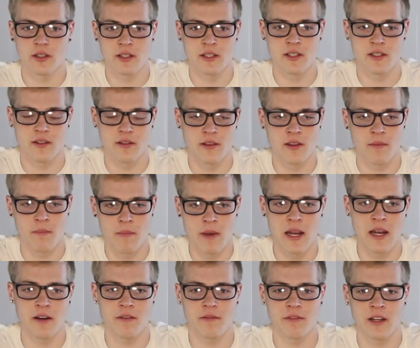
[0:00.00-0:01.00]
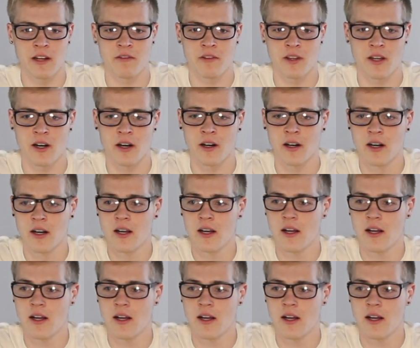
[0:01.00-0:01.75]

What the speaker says: is the main flavor there.